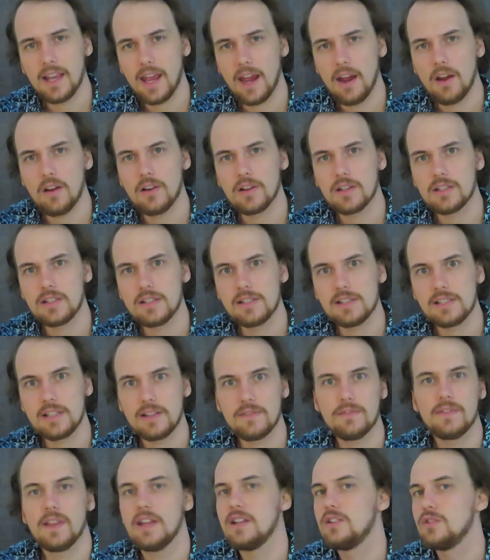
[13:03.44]
characters
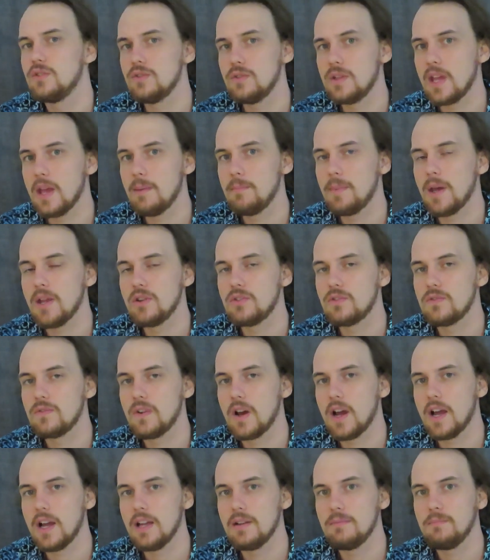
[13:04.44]
if they do get
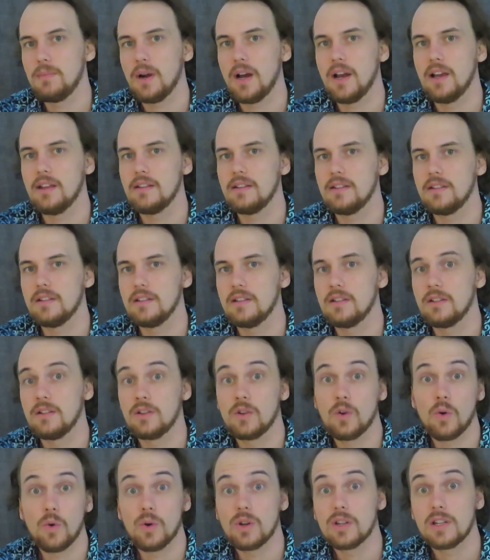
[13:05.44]
petrified by the
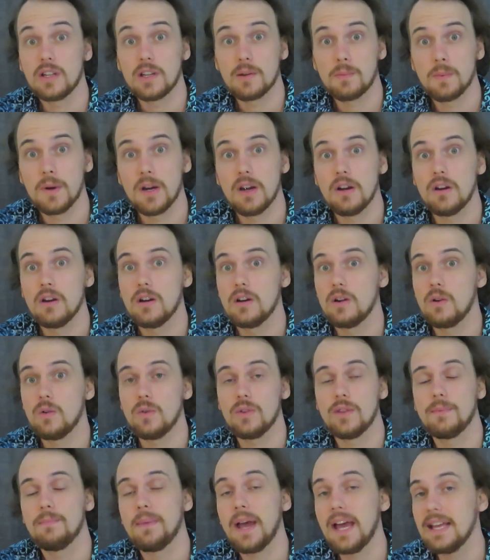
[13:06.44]
Gorgon Chimera
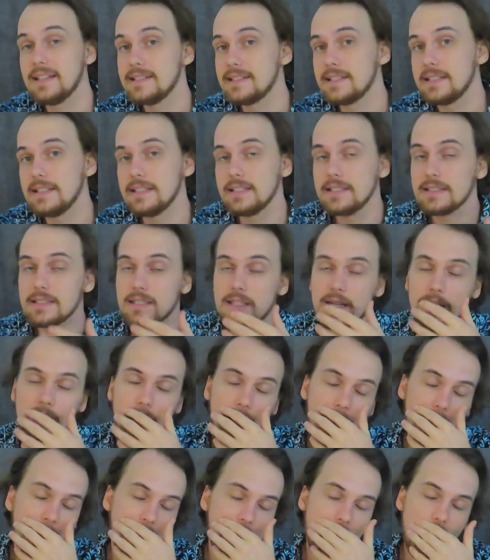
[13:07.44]
or the Basilisk.
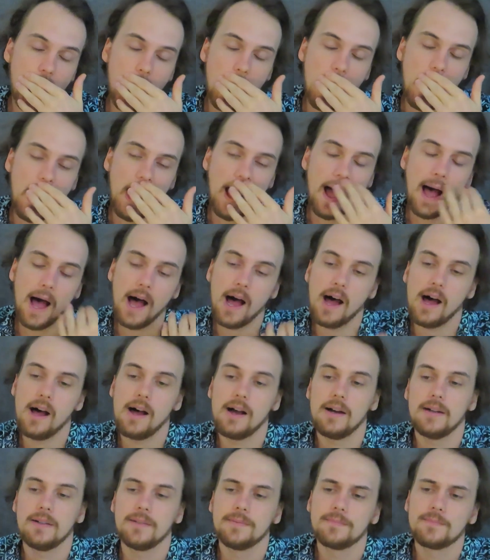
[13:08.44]

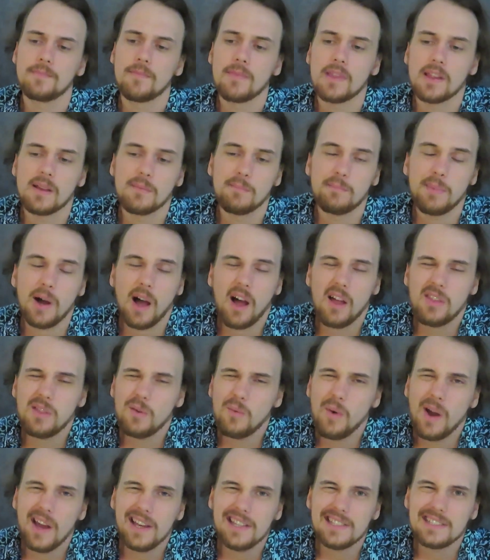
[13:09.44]
But
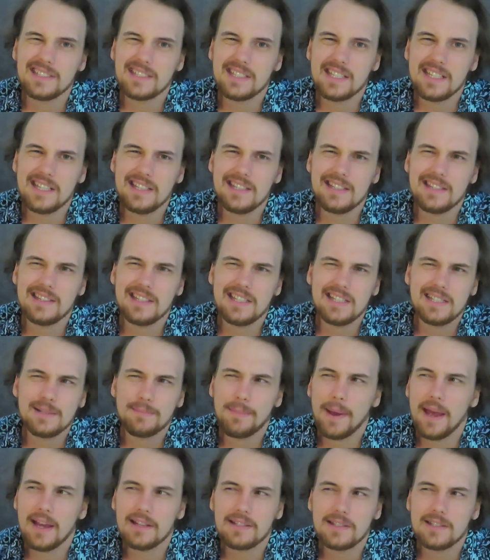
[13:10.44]
otherwise, these
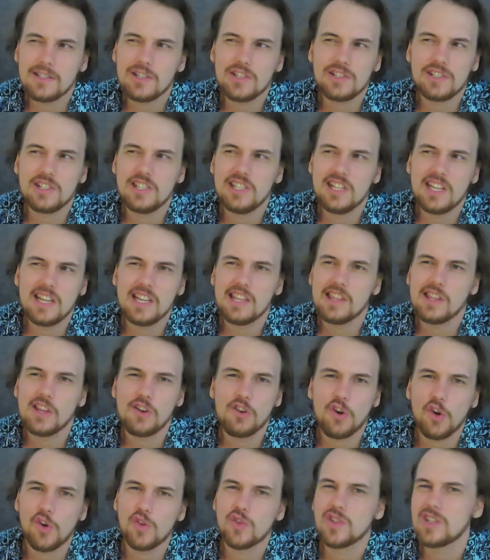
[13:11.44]
pecs are just digging
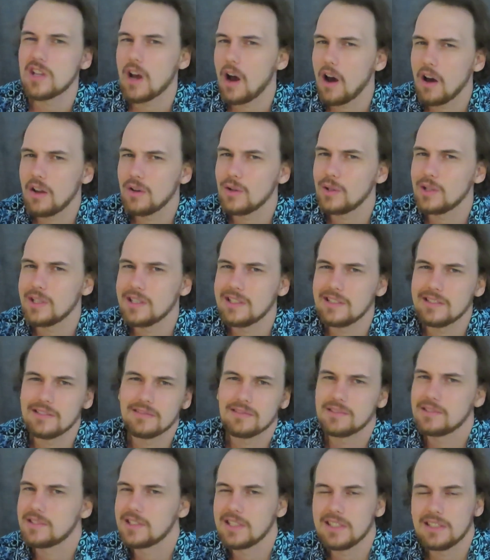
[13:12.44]
their own tunnel
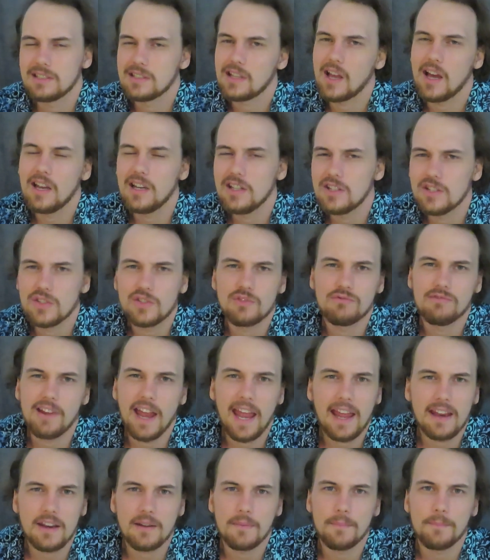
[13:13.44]
and it's kind of just
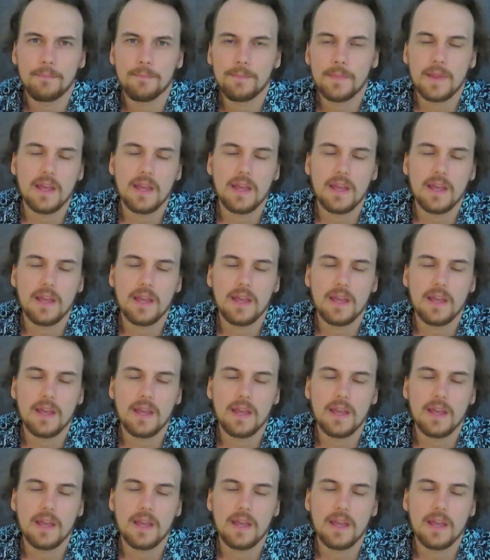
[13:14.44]
random.